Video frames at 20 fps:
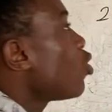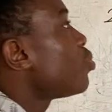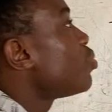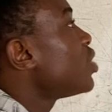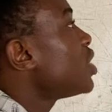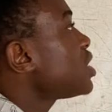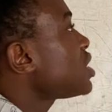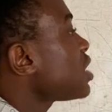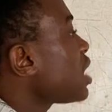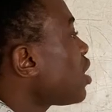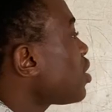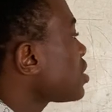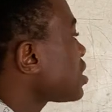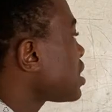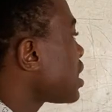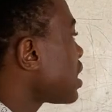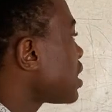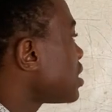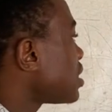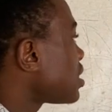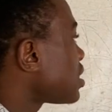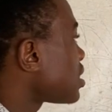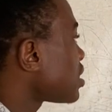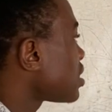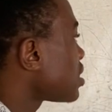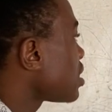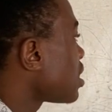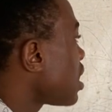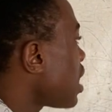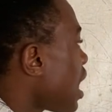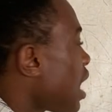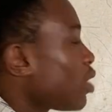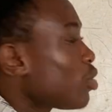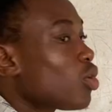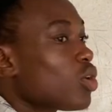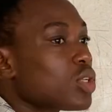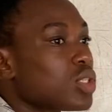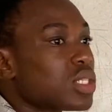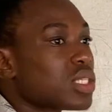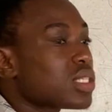operational signs
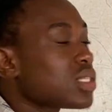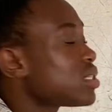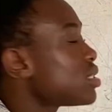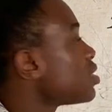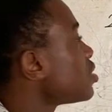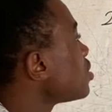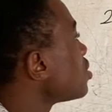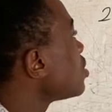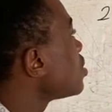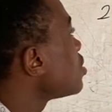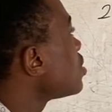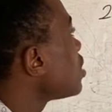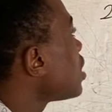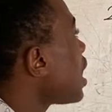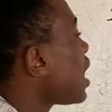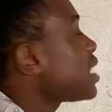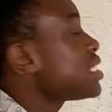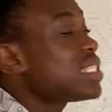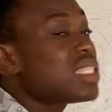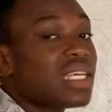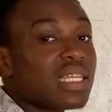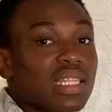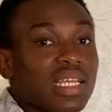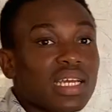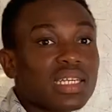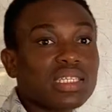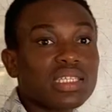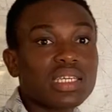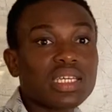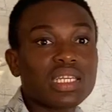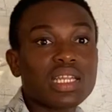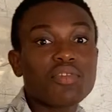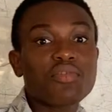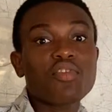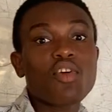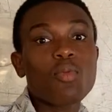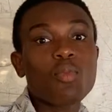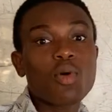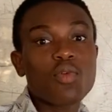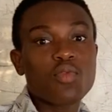are stated in the
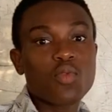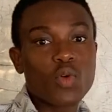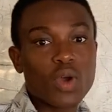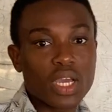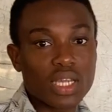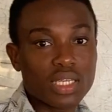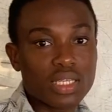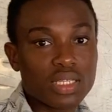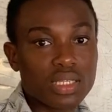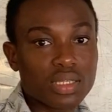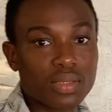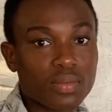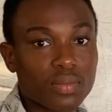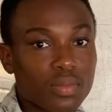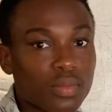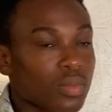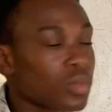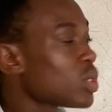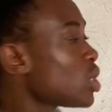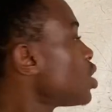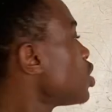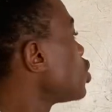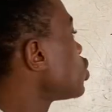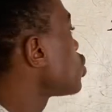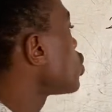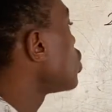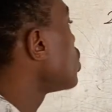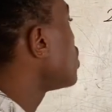form of words. So